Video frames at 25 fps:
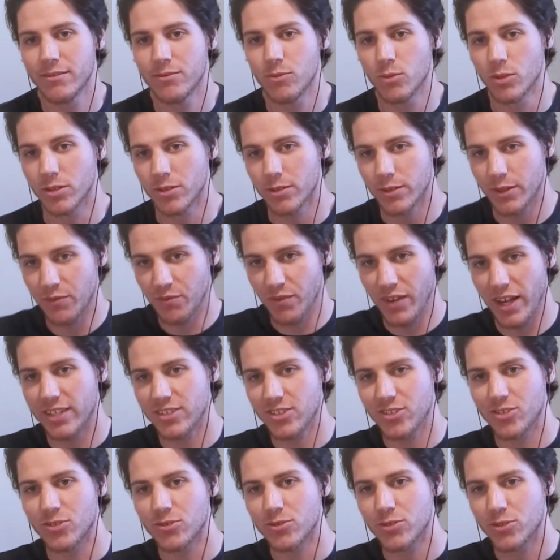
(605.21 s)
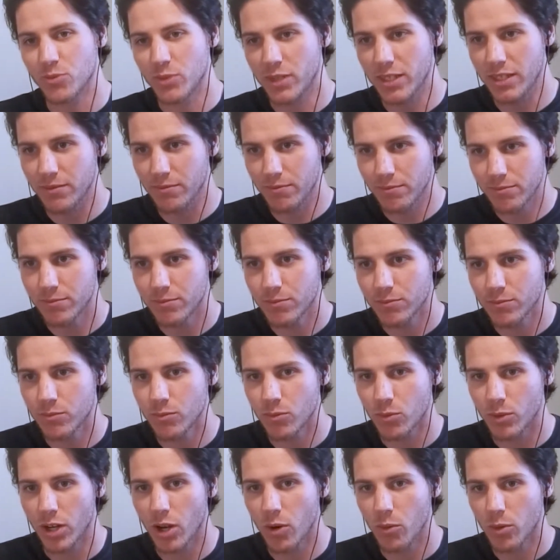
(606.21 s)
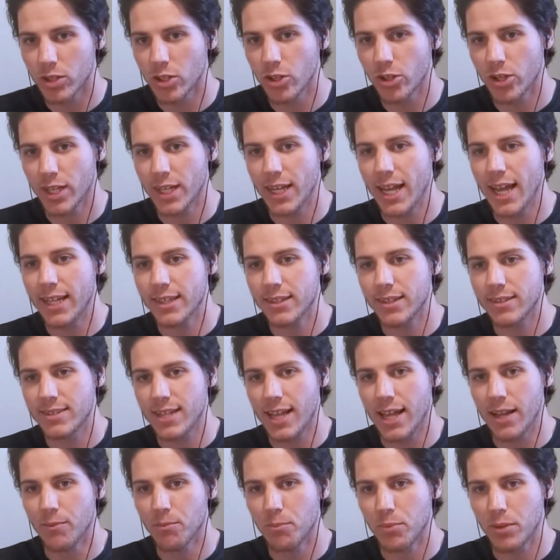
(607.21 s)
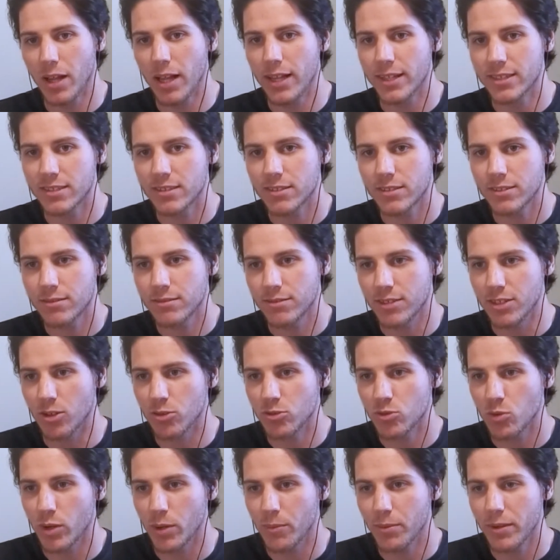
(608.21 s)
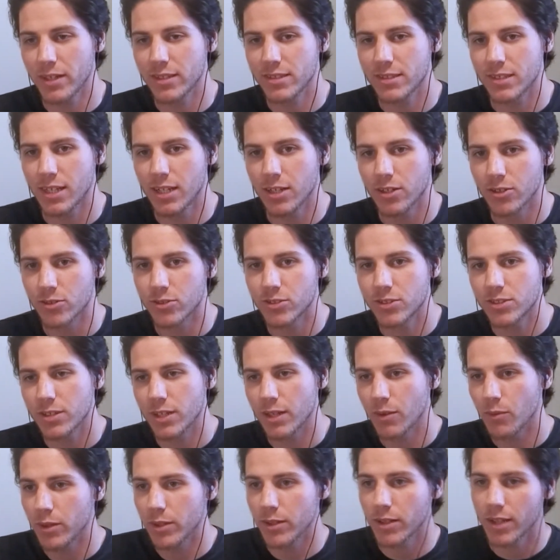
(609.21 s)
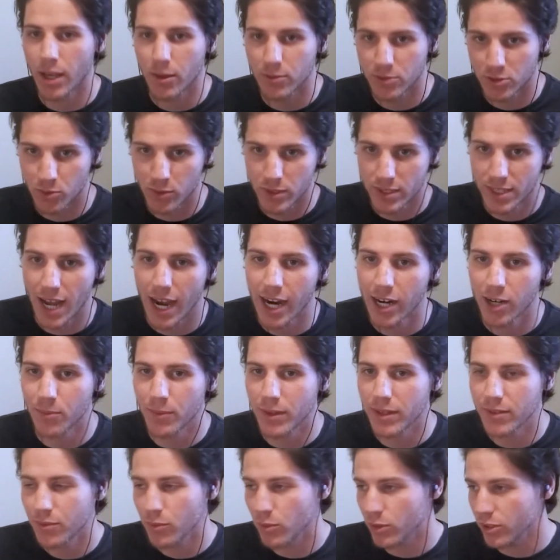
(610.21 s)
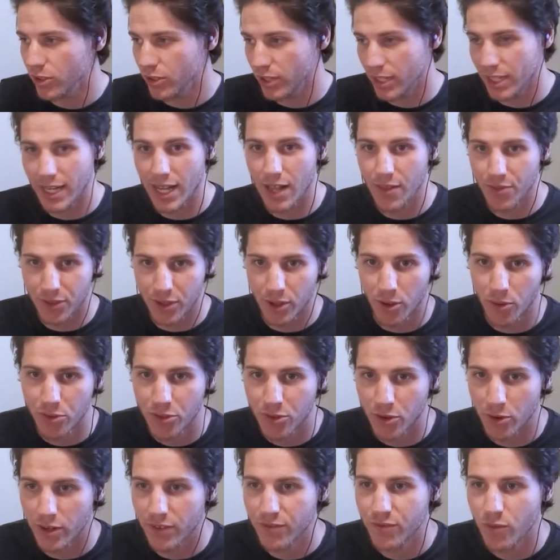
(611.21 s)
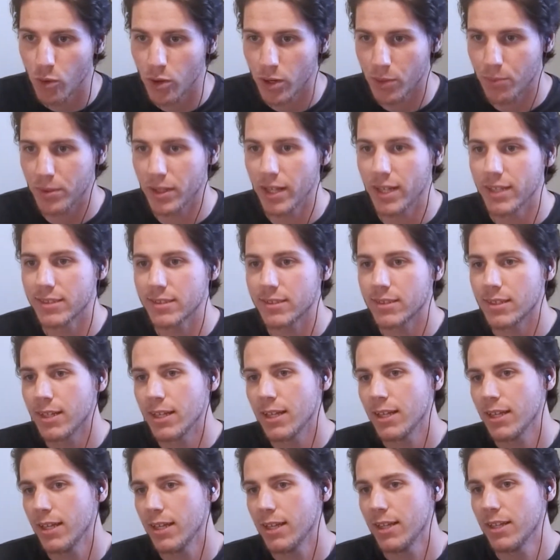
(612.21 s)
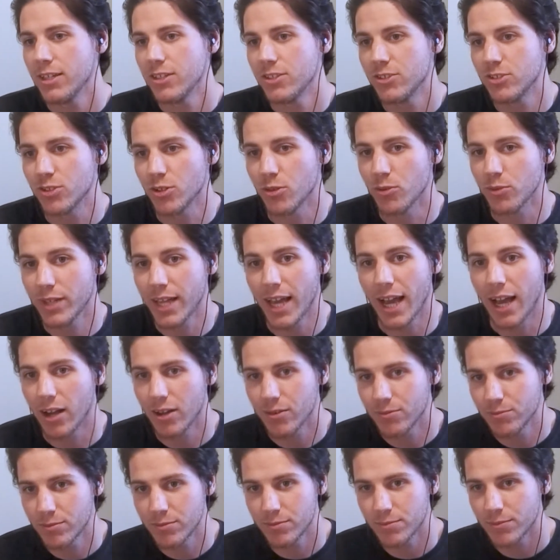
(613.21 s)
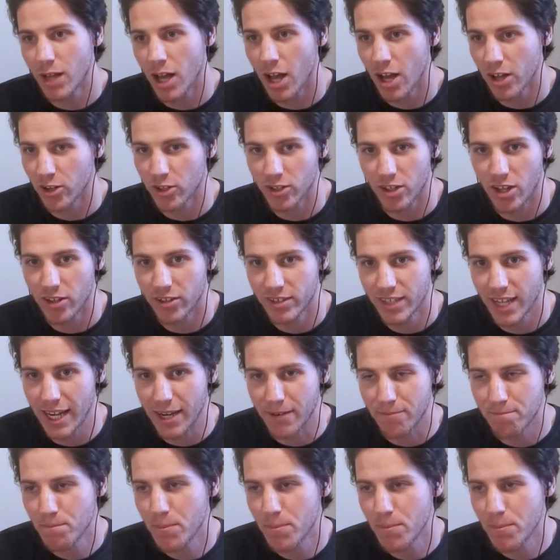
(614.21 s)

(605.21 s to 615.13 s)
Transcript: We're investors. We're looking at the 10 plus, 20 plus years. And when it comes to retirement, we're looking at, 30, 40 plus. So yeah, HODL all day.